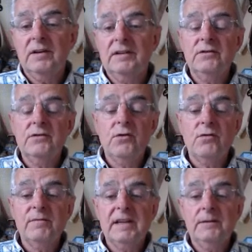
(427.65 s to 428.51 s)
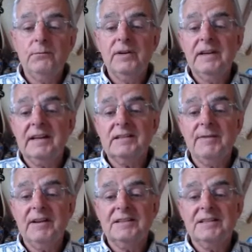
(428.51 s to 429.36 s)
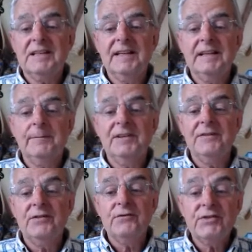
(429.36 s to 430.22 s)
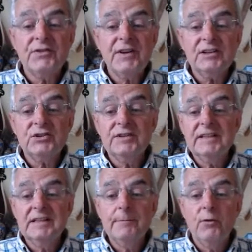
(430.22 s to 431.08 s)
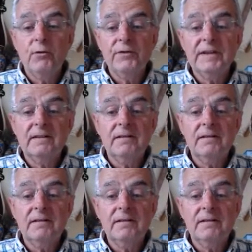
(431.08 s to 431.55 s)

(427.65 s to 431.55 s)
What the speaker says: normally we expect to see a little bit of a retraction in the morning,